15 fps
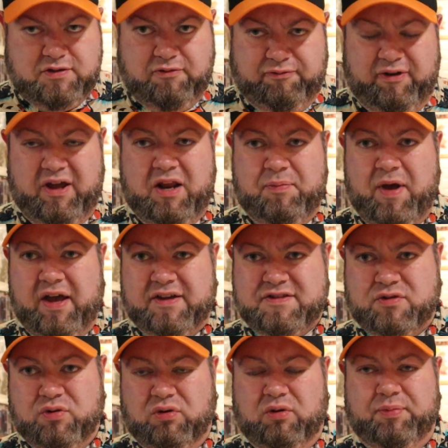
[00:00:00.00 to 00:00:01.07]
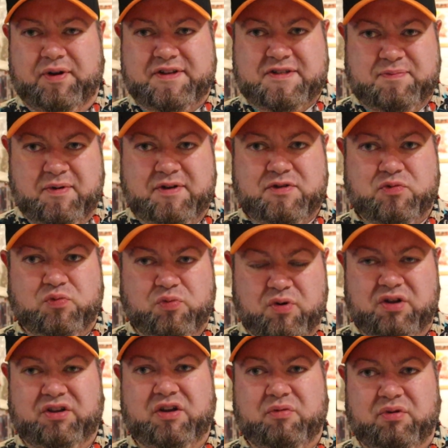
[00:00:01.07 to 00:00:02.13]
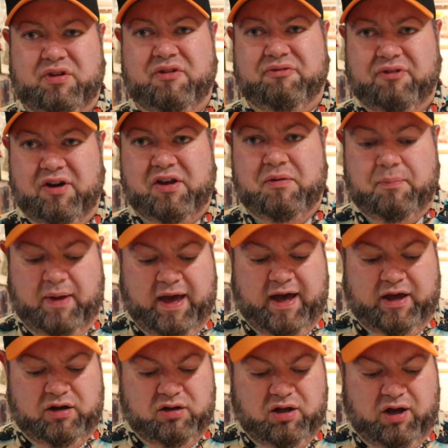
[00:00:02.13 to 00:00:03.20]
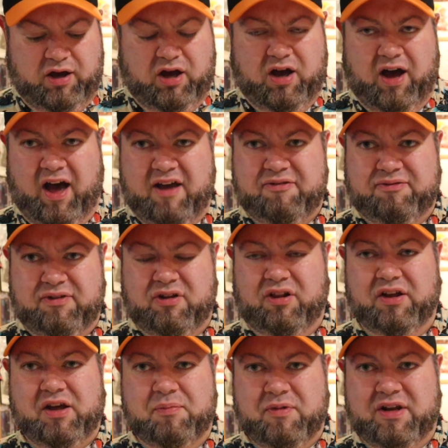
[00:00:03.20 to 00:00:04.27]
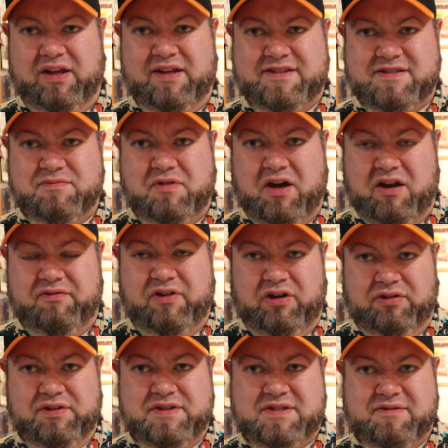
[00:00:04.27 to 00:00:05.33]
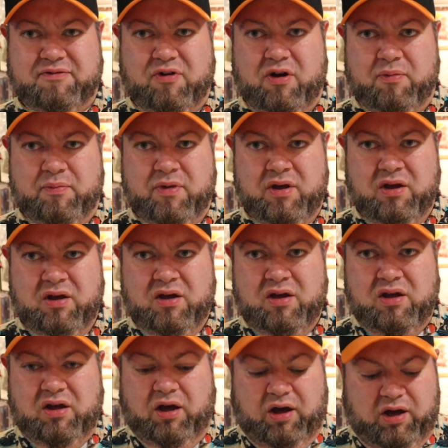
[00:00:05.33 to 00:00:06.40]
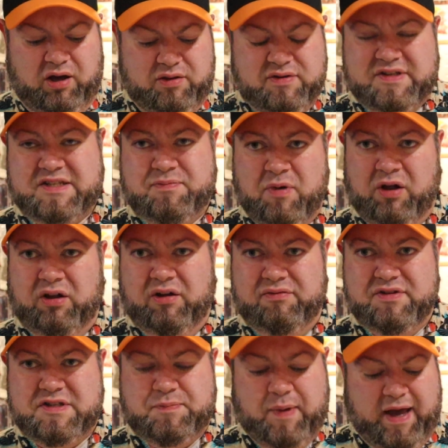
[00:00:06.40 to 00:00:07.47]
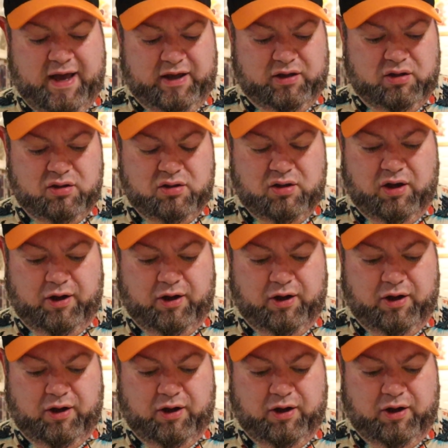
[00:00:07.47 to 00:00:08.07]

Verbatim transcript: The fanny pack is cool, but it smells really, really fucking bad. Uh, I feel like I'm going to get some kind of illness from uh, the smell of this bag.